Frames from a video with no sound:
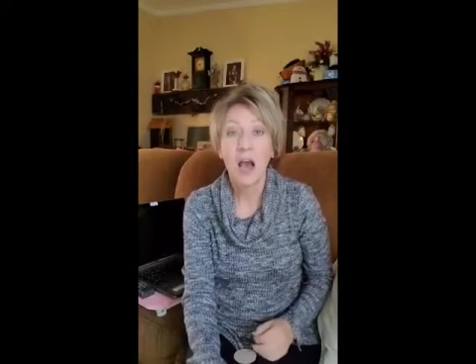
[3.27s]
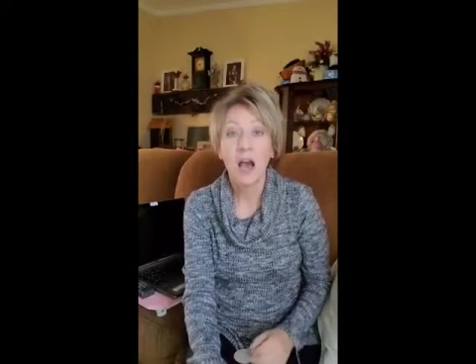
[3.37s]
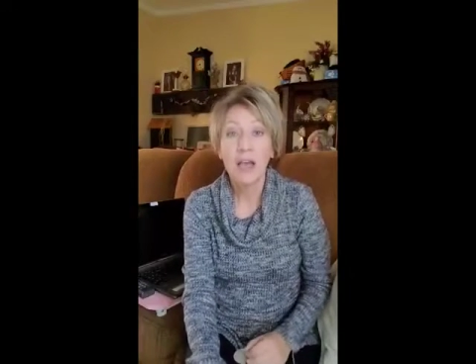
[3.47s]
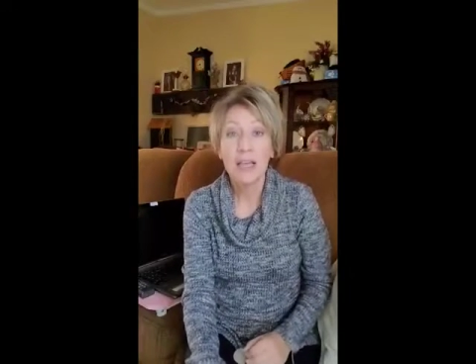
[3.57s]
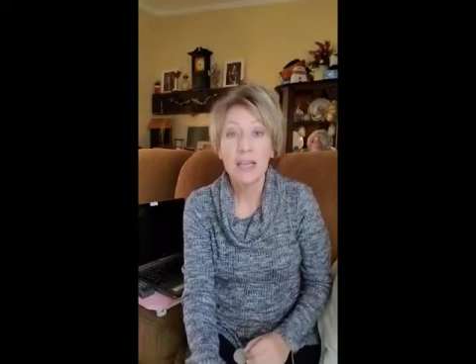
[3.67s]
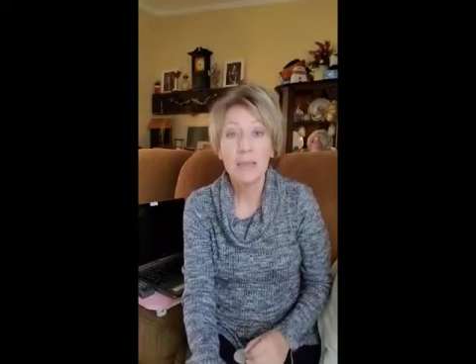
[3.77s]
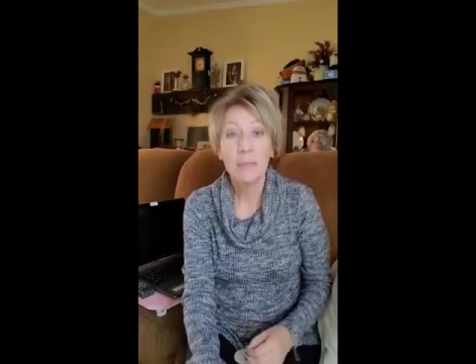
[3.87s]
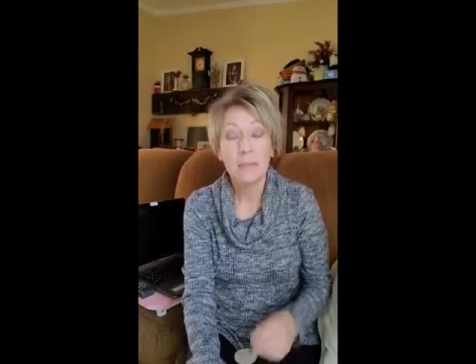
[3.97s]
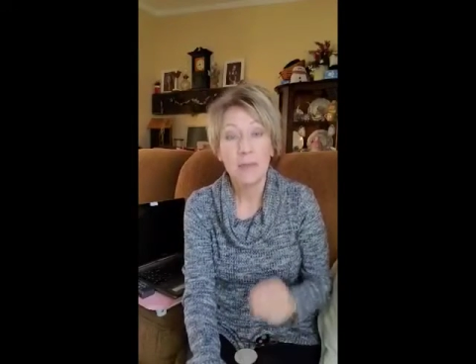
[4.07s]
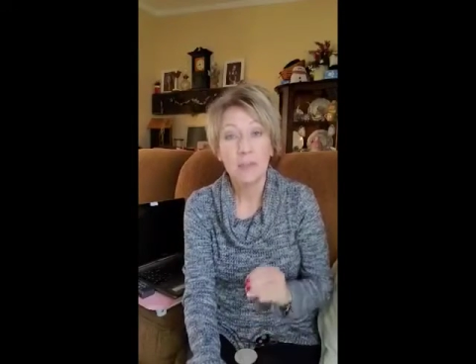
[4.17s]
I am
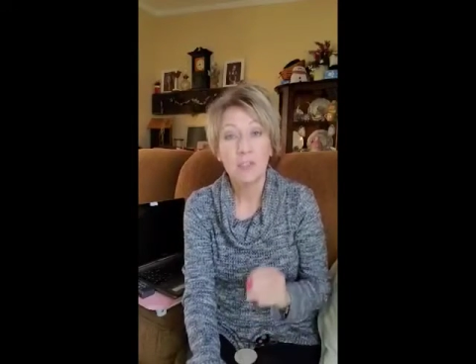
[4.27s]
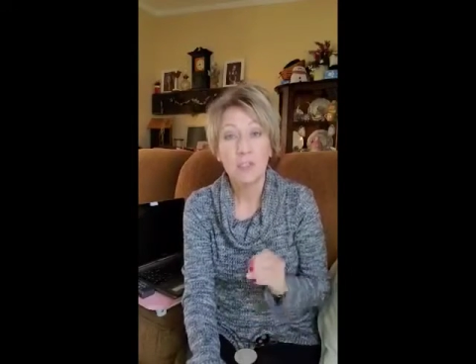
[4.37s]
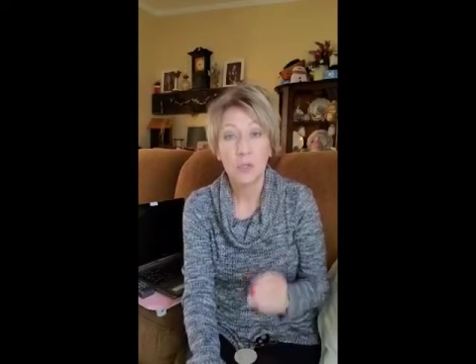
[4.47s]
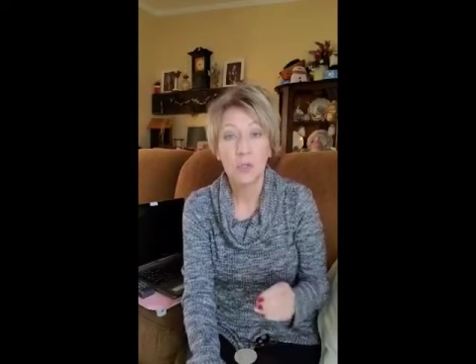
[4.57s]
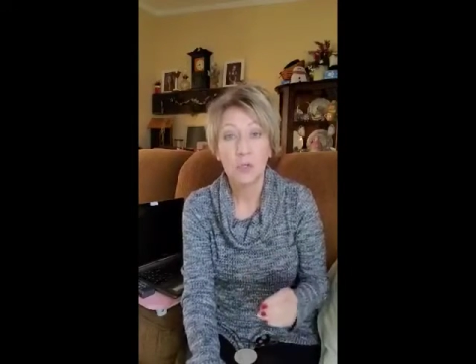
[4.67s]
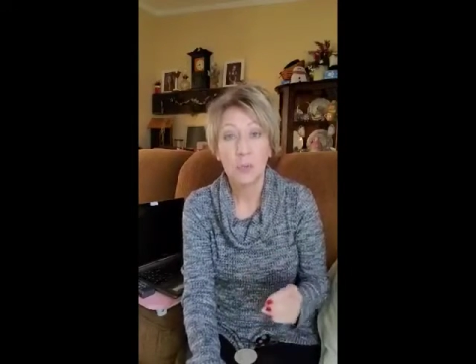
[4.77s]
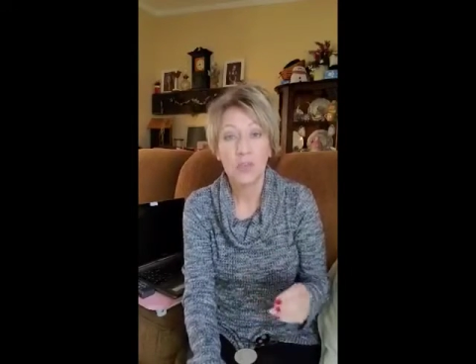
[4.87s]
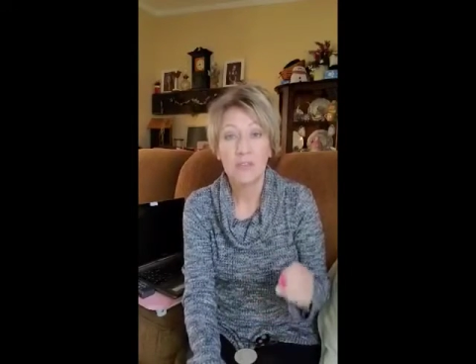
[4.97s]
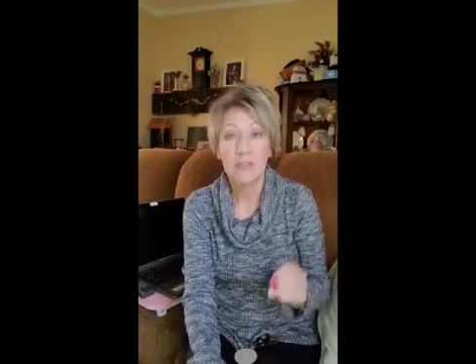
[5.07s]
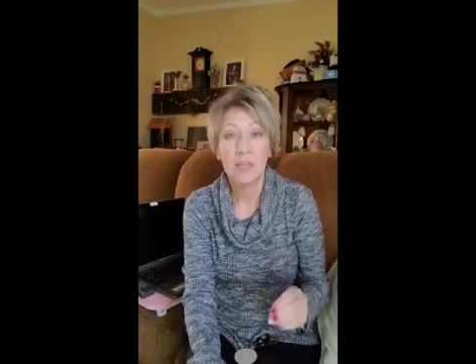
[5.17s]
about to show you
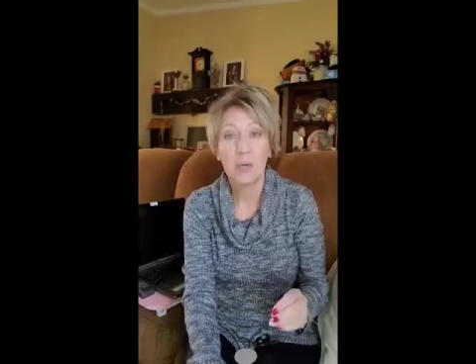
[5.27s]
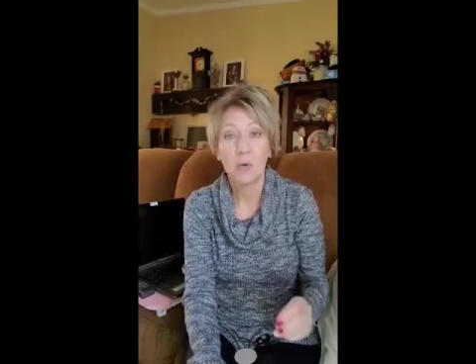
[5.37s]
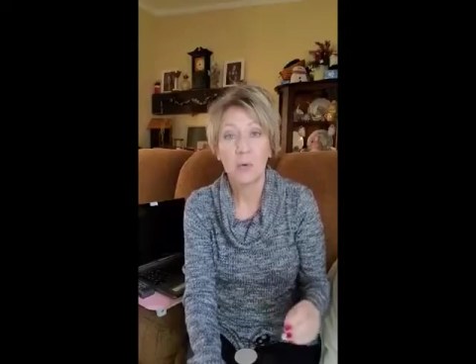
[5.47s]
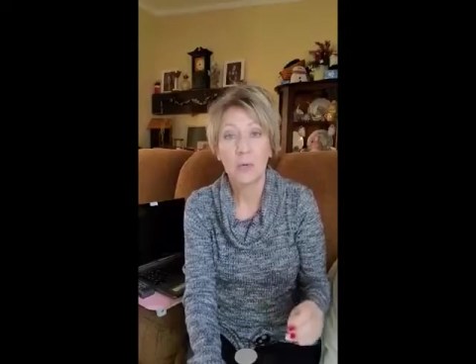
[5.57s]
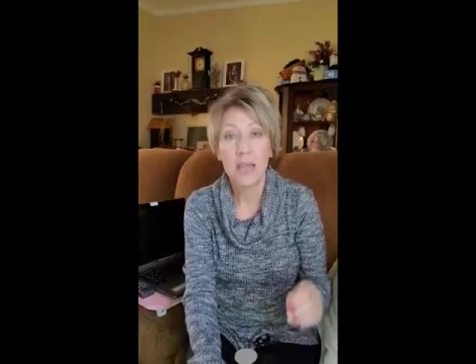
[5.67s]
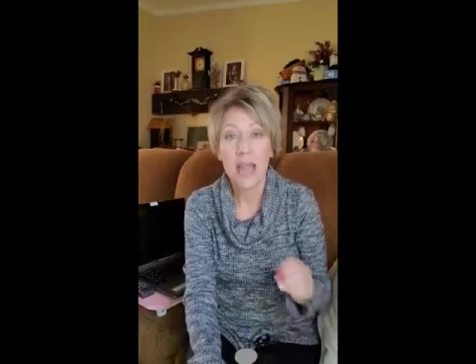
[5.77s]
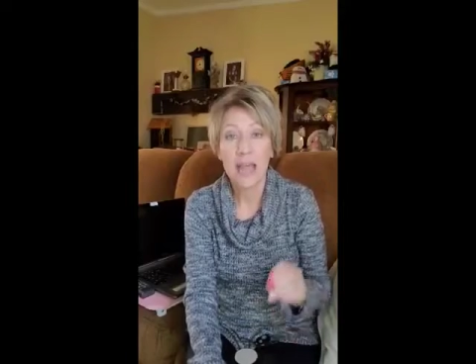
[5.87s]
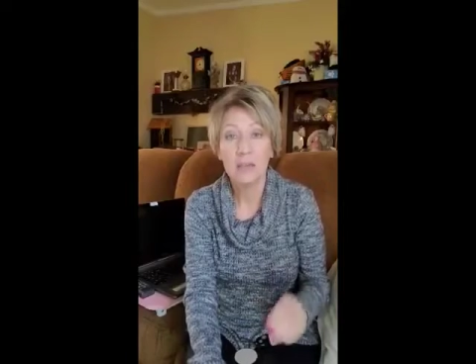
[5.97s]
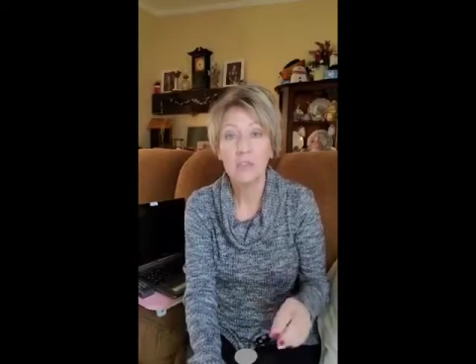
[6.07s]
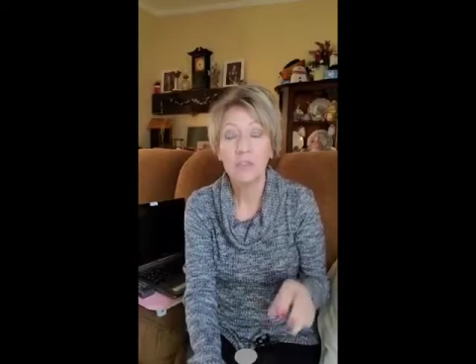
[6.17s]
a video on
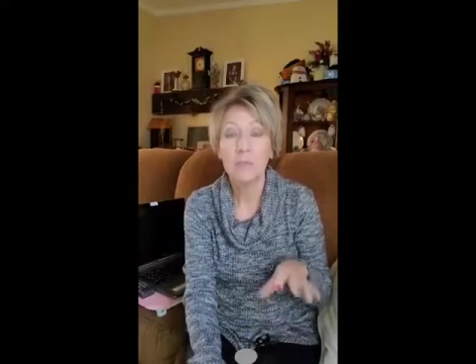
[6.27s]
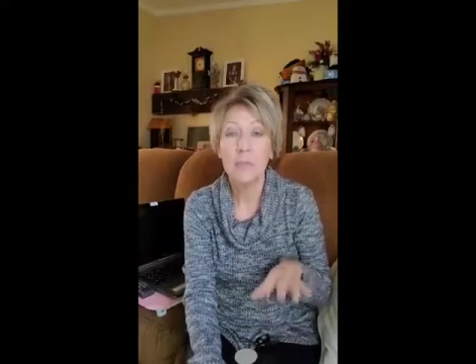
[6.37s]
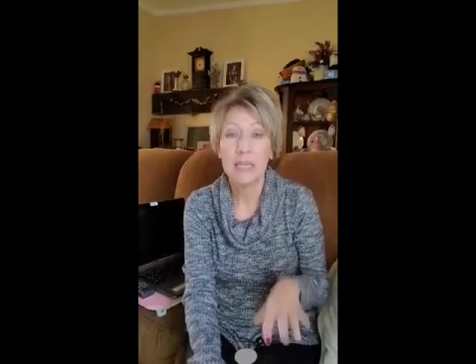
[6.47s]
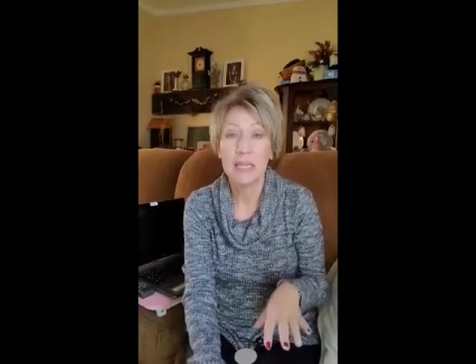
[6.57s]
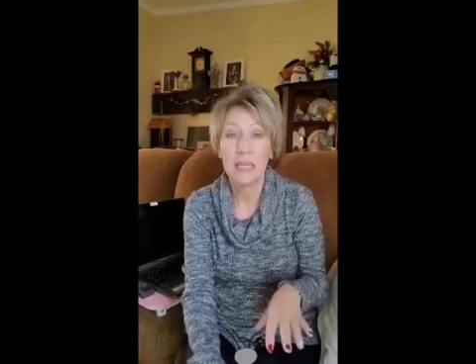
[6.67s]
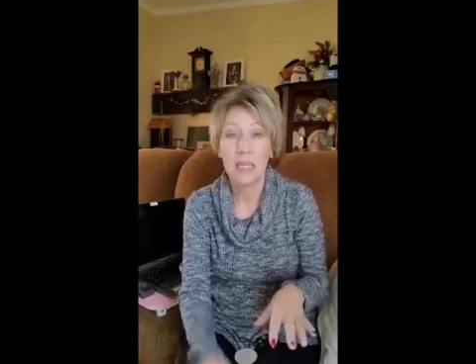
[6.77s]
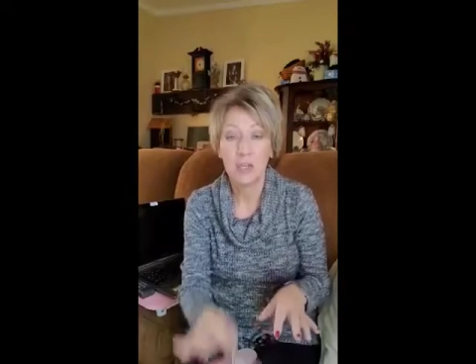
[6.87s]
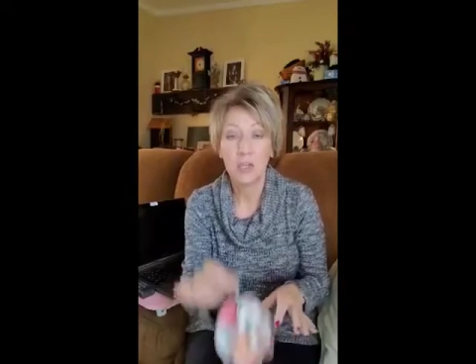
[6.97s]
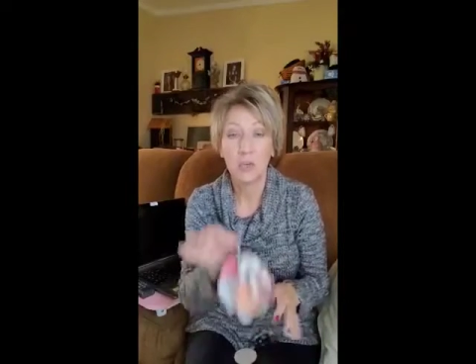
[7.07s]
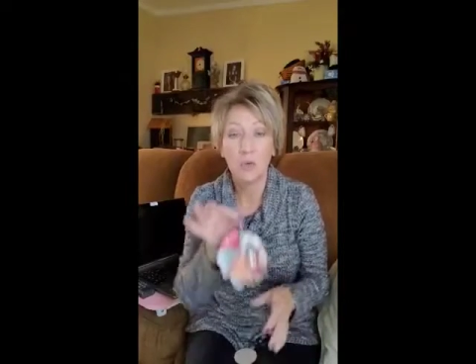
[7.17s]
how to make
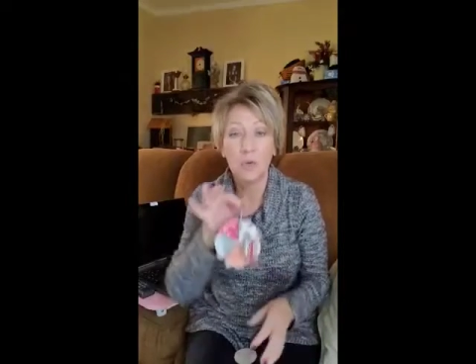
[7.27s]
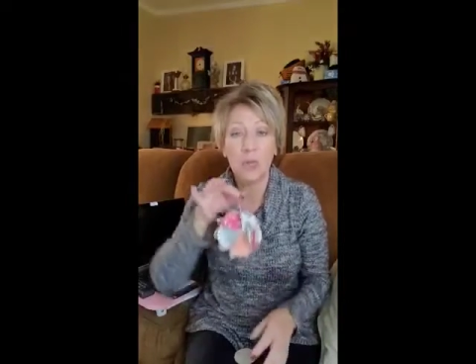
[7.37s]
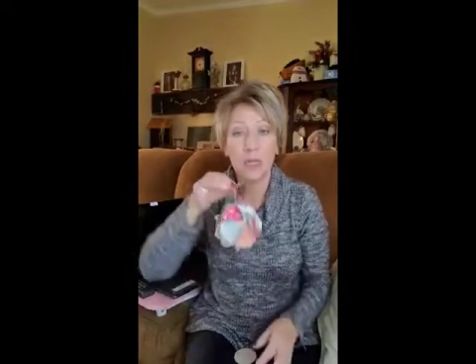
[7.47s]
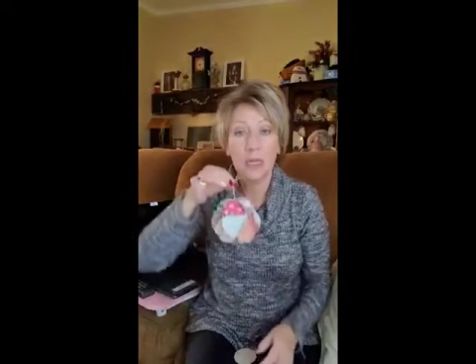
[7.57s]
a cute